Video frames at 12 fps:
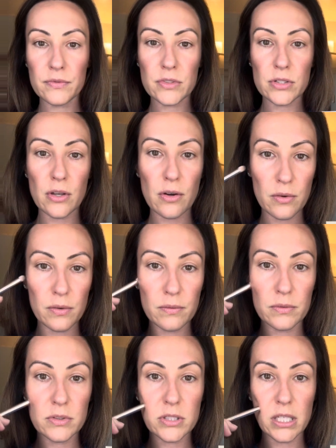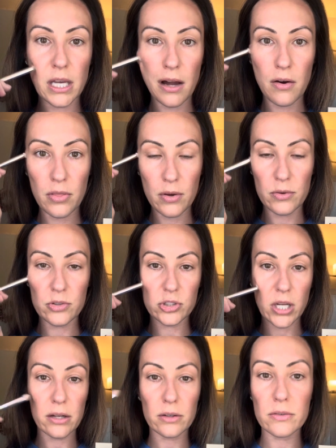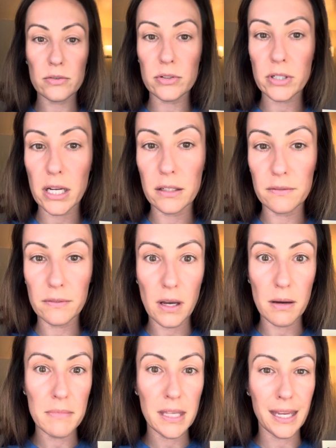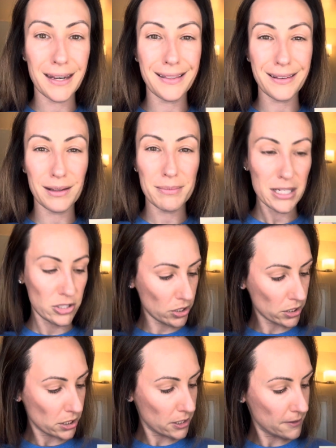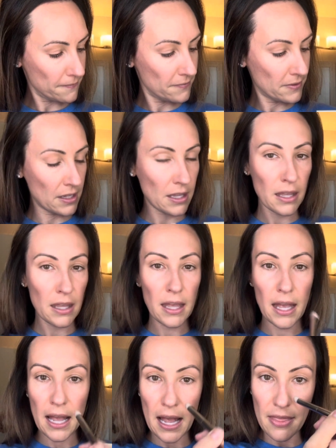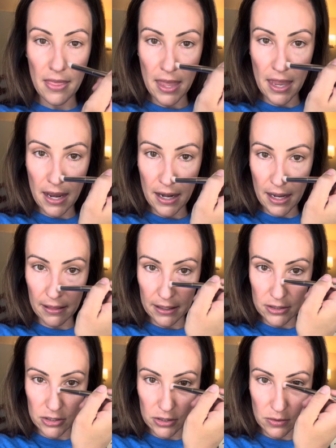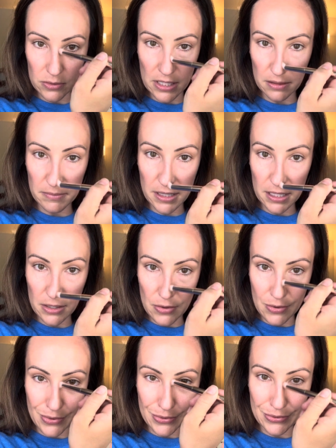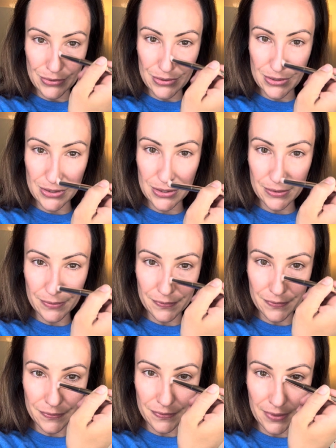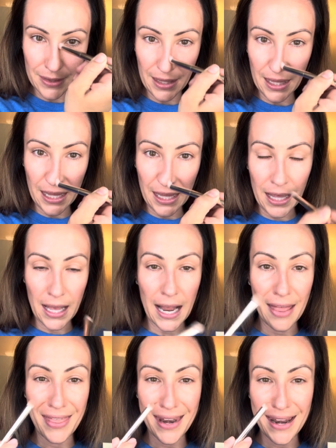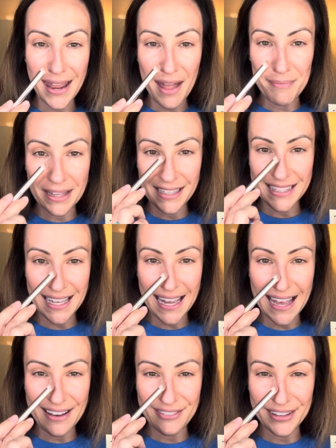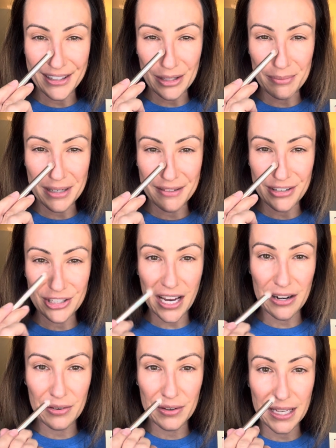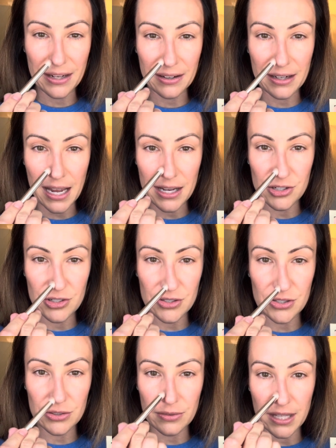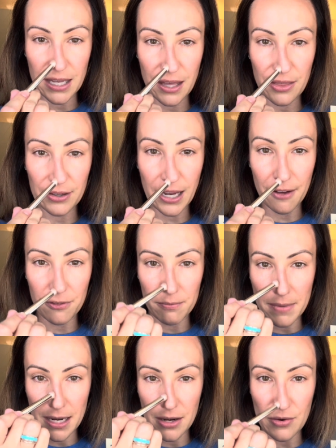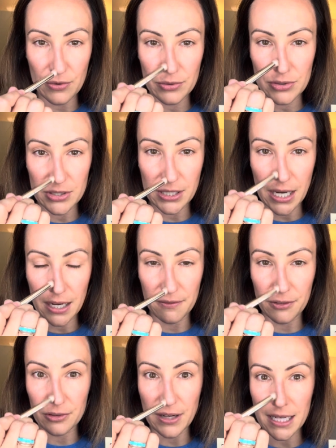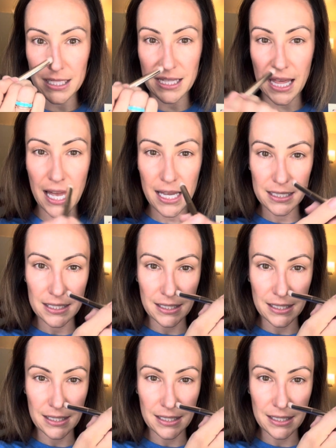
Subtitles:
So see how those shadows are kind of coming in a little bit darker. And then I like to go down my nose. And then because I have a little bit of a shadow here, I just do the other half of my nose to kind of correct that